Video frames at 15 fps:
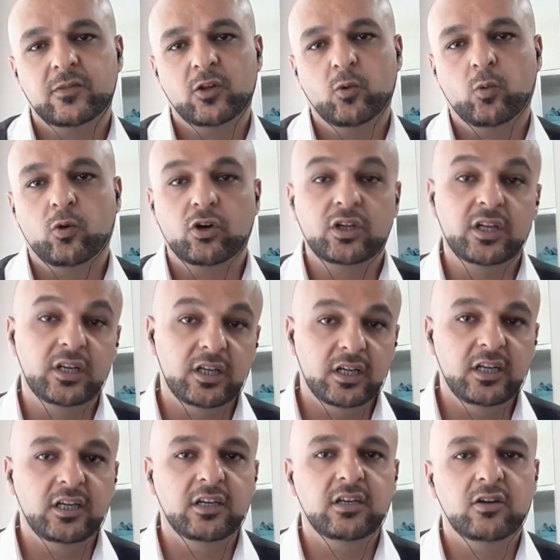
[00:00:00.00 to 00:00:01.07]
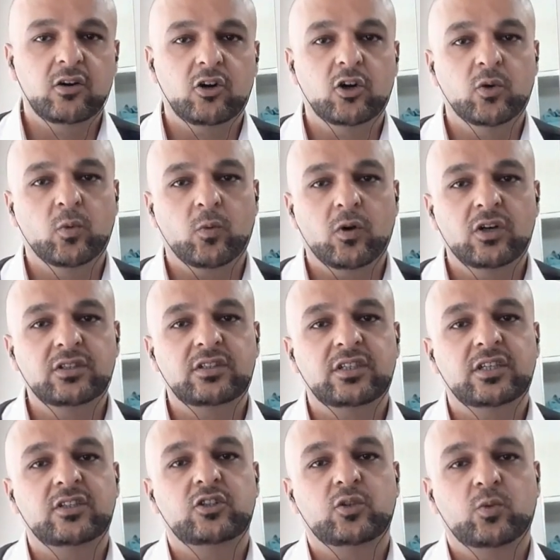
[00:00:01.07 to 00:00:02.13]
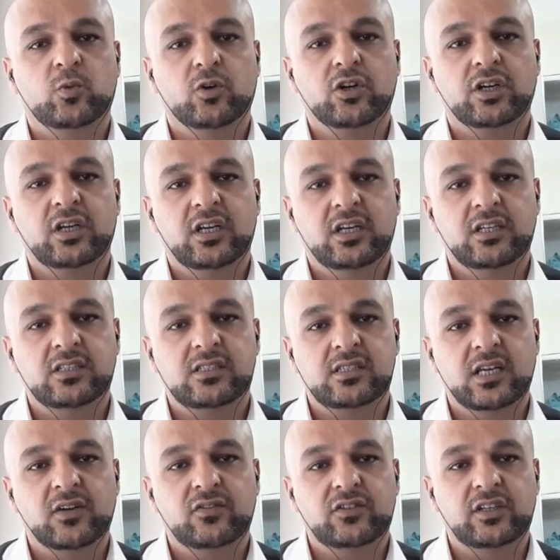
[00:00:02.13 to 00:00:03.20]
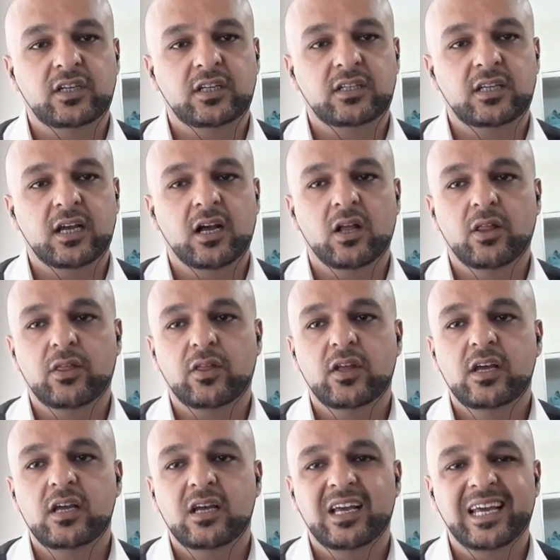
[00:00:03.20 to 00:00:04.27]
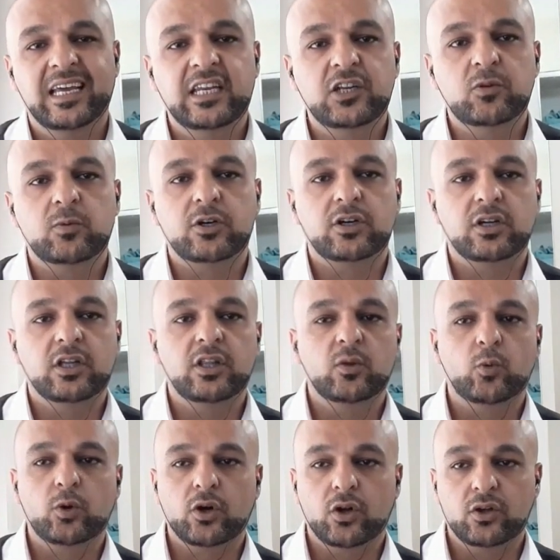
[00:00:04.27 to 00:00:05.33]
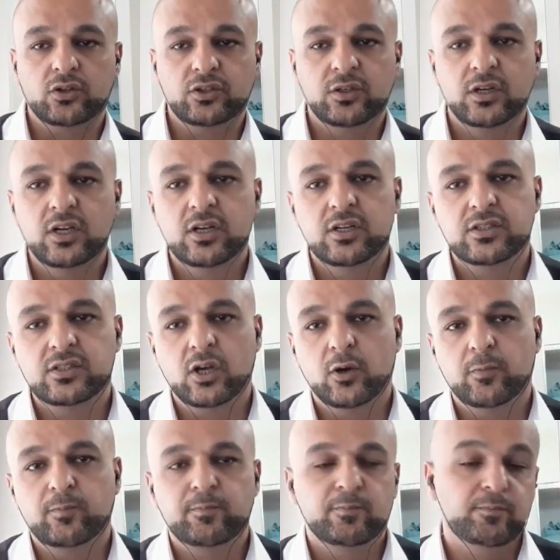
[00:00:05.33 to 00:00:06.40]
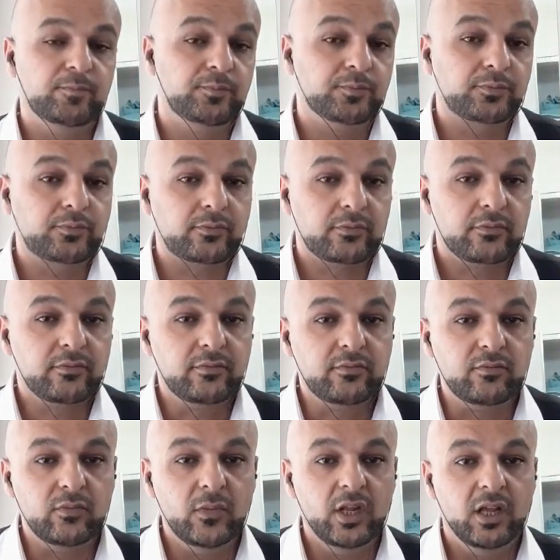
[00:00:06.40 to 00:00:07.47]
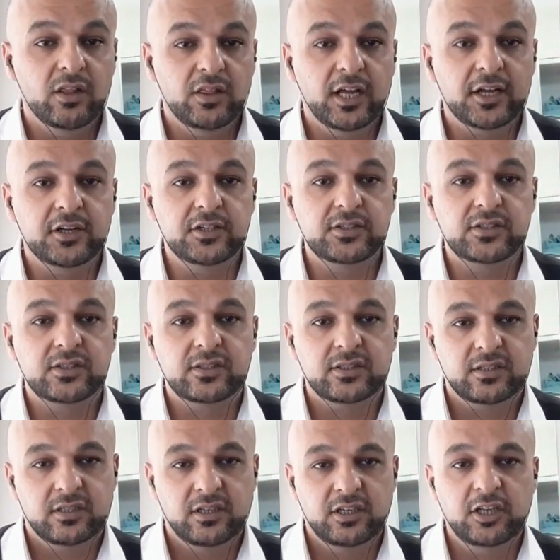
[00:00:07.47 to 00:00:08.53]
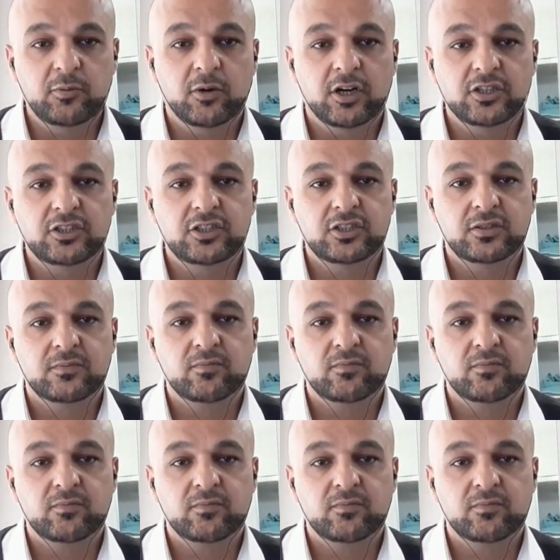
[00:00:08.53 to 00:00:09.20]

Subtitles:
working in or wanting to work in safety and health anywhere in the world. So that is NEBOSH.